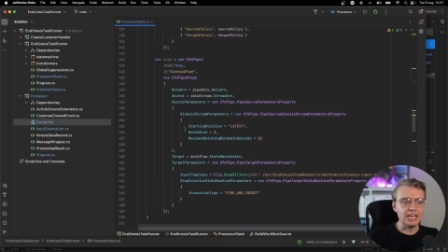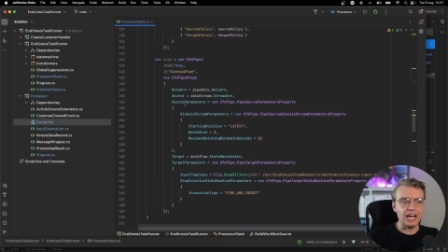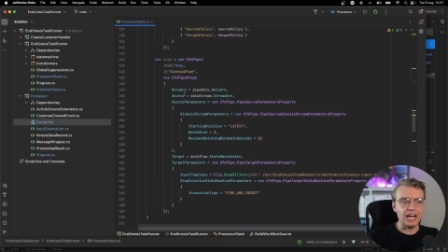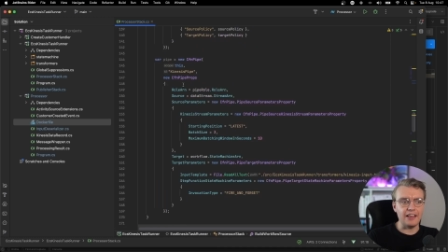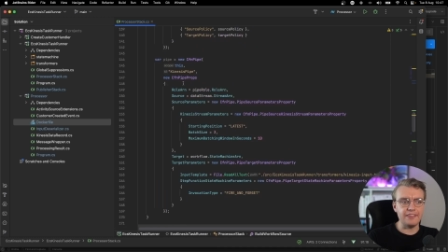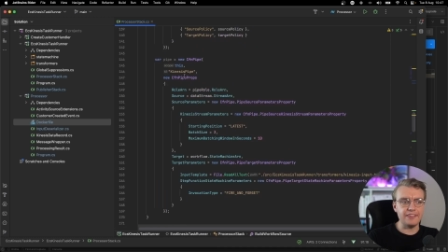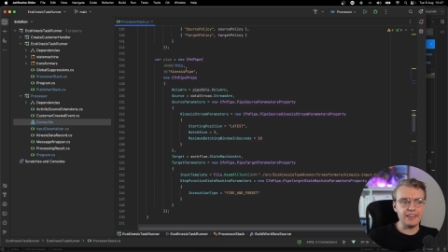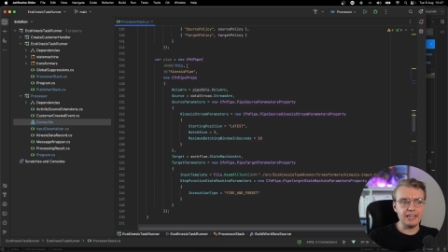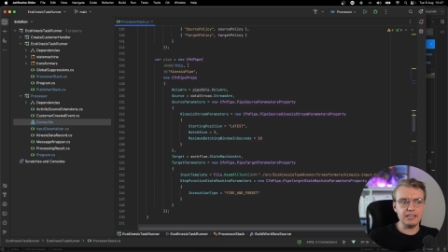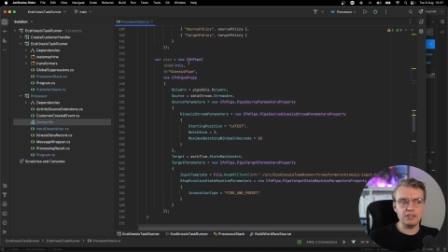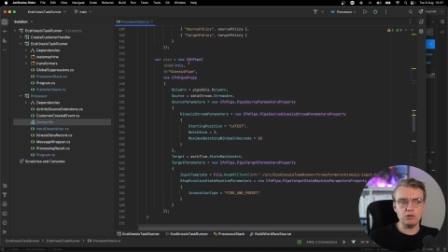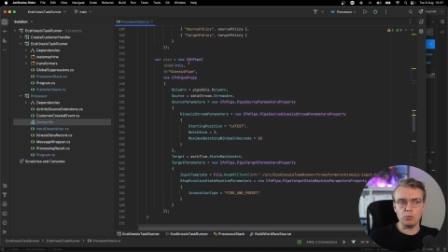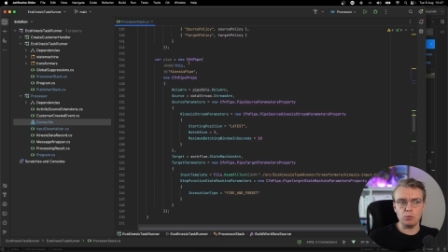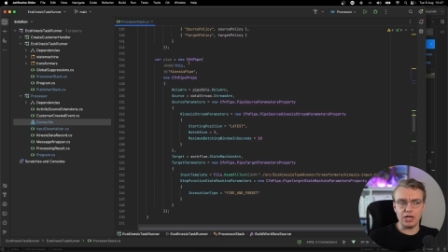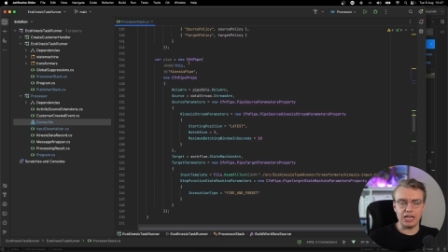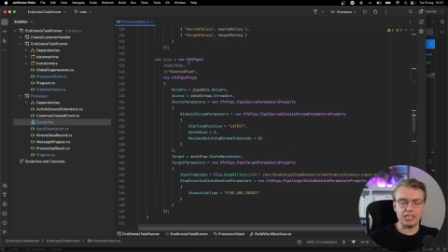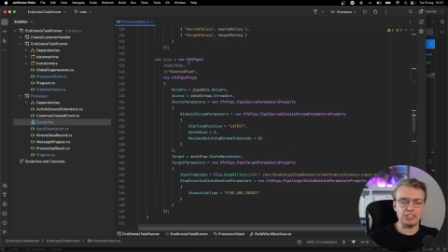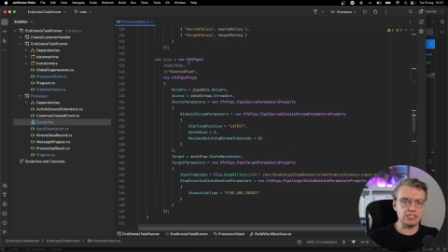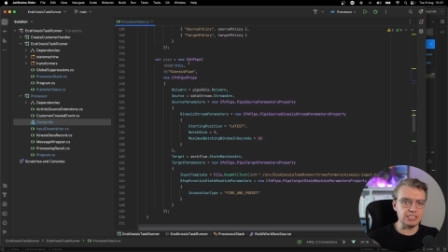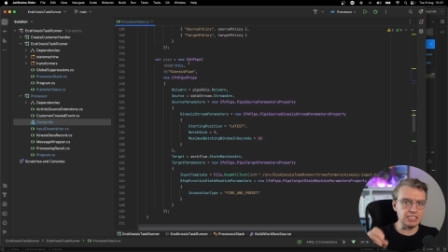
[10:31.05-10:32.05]
and then we
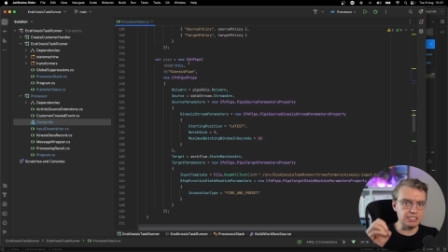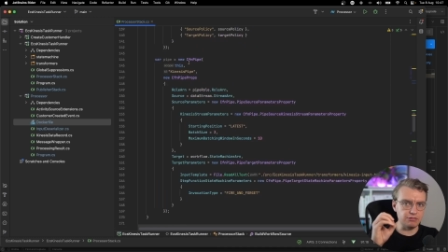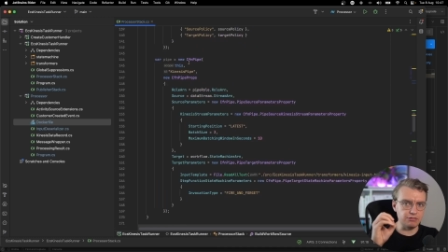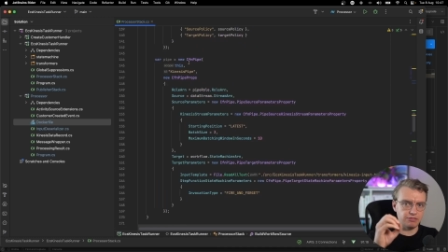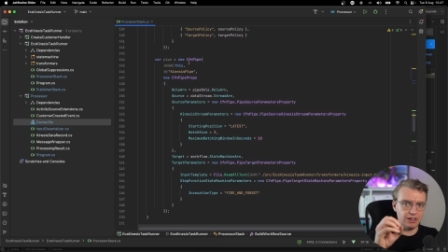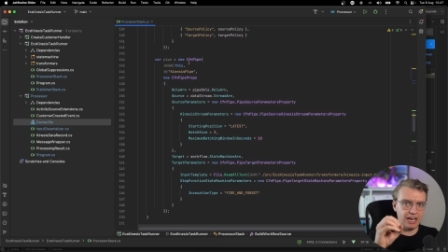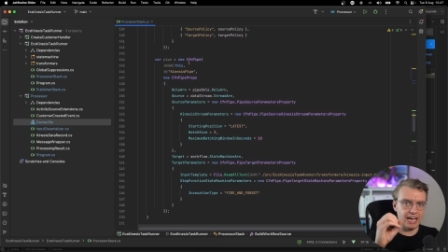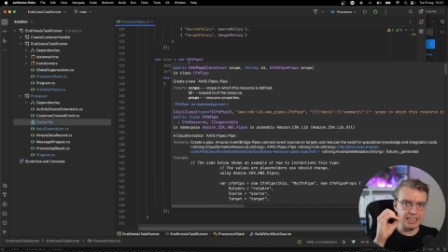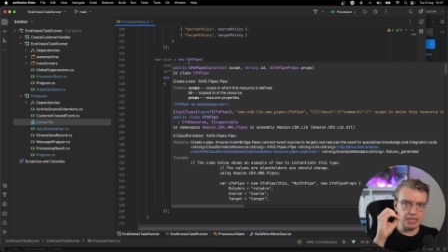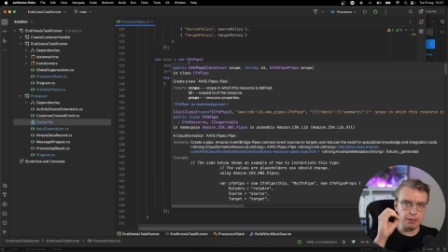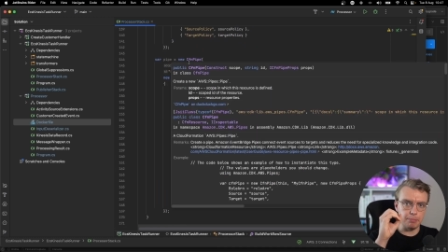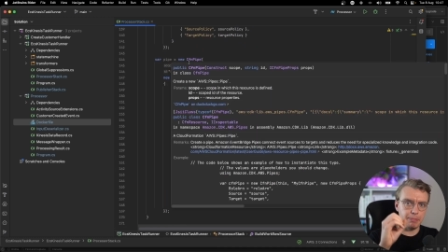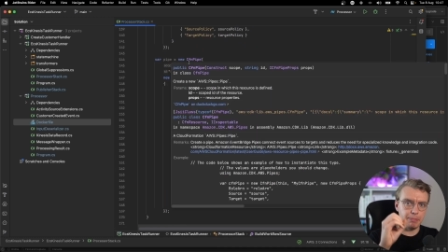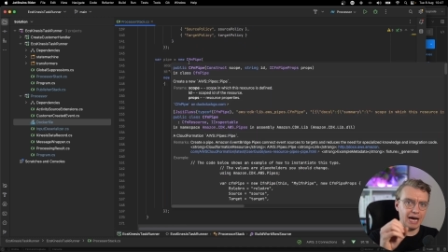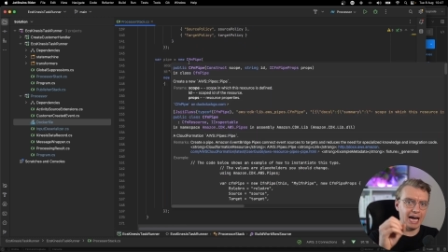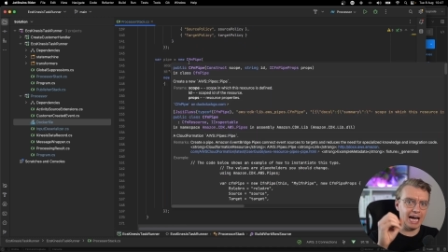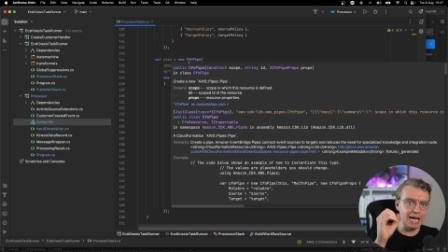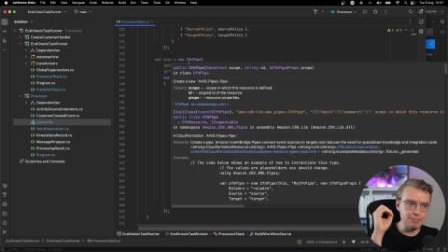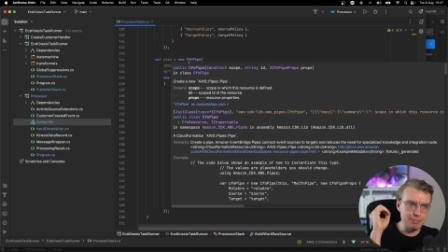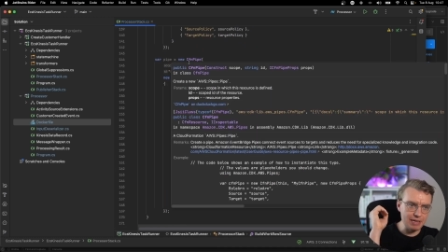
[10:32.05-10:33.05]
actually define the
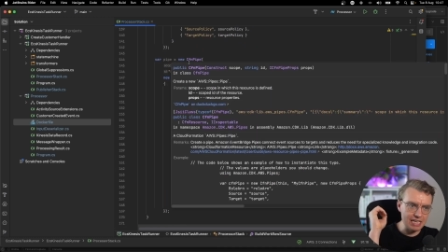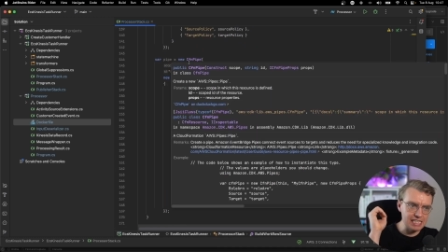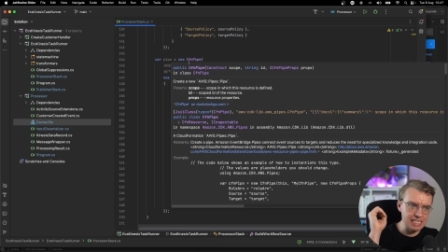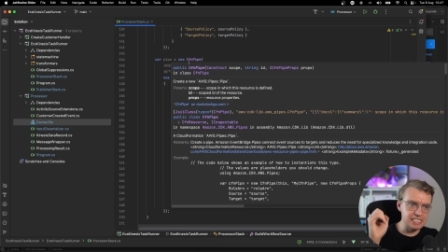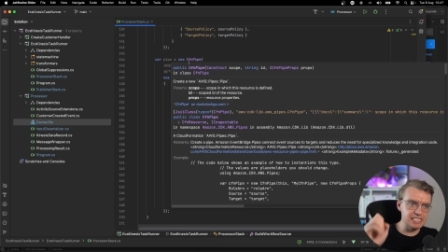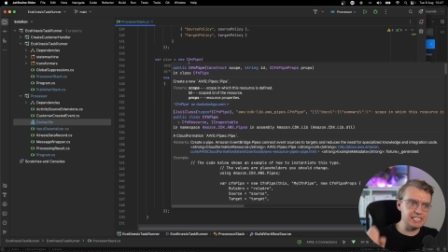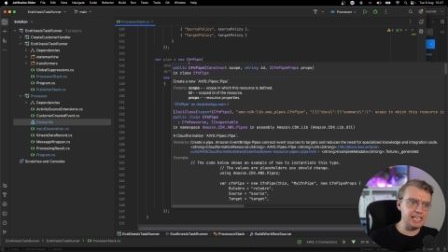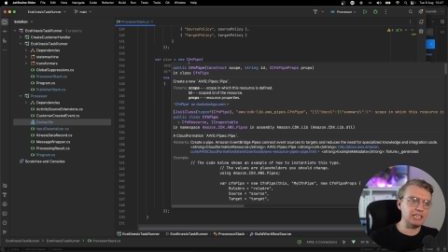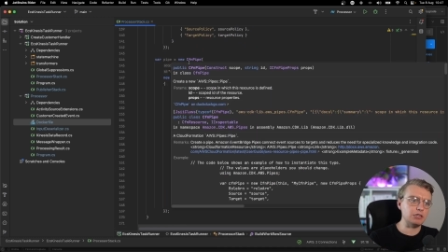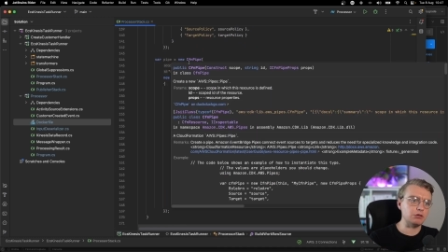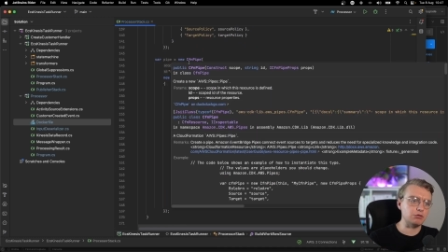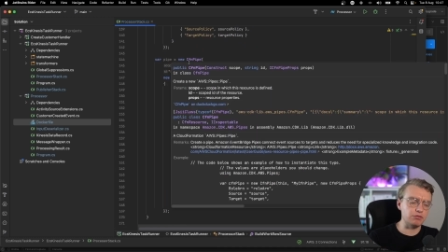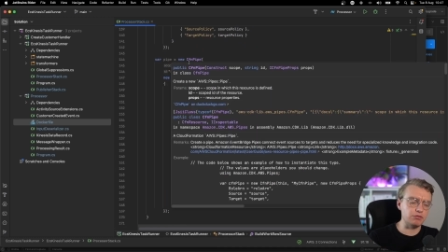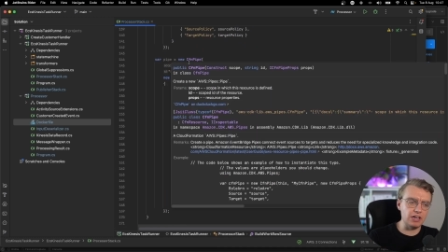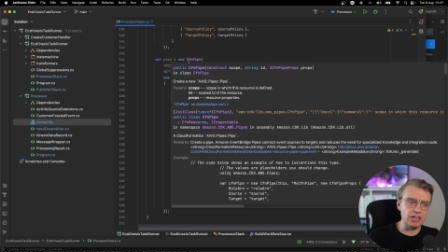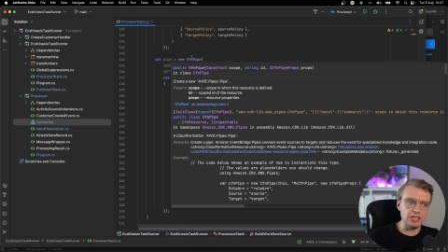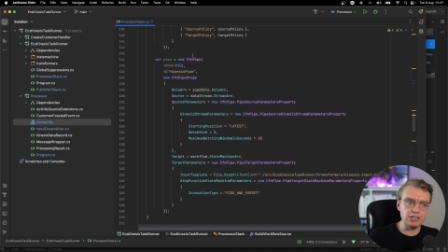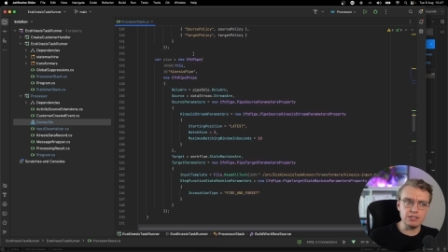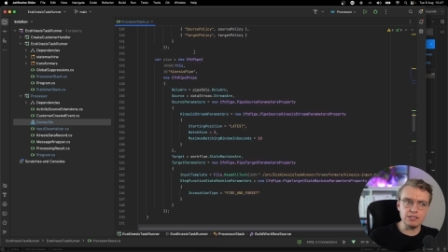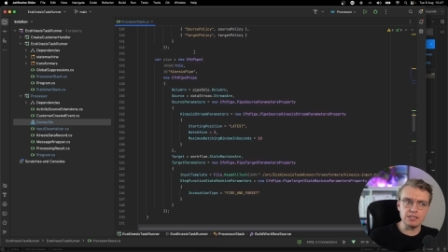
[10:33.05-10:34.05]
pipe itself.
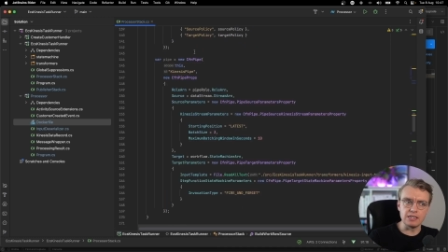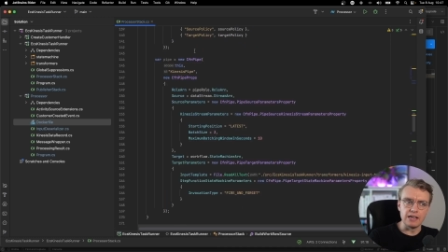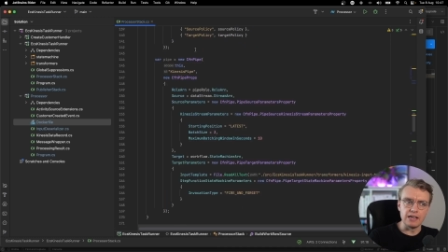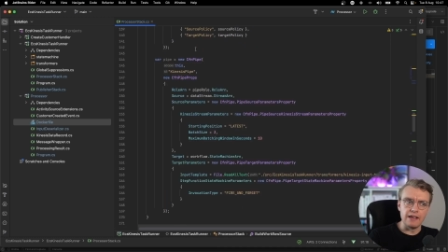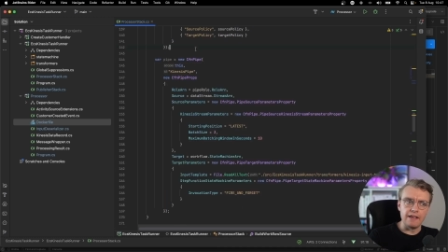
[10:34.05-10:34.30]
And